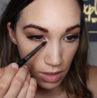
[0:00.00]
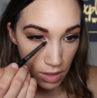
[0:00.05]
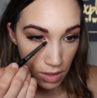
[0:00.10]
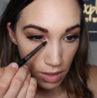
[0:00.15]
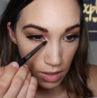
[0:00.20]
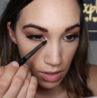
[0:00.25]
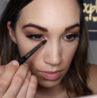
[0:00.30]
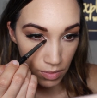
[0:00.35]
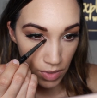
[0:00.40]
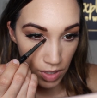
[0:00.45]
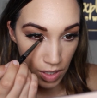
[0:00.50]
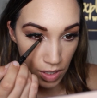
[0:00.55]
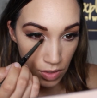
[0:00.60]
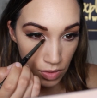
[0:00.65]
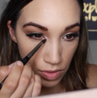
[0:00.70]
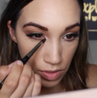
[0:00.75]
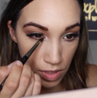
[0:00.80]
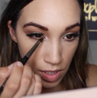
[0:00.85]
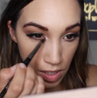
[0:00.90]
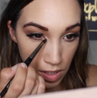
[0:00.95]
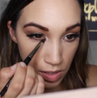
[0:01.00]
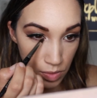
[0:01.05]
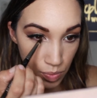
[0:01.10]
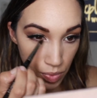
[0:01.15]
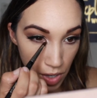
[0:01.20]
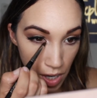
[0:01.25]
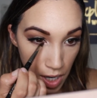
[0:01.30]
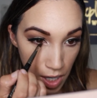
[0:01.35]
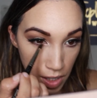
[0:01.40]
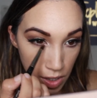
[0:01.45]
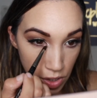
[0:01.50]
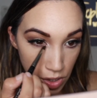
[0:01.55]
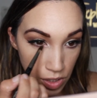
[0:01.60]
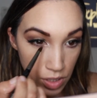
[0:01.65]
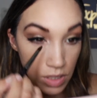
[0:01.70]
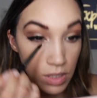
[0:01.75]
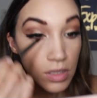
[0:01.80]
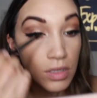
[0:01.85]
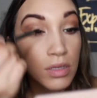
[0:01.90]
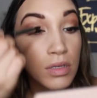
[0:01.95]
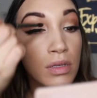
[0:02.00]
I'm gonna use this brush.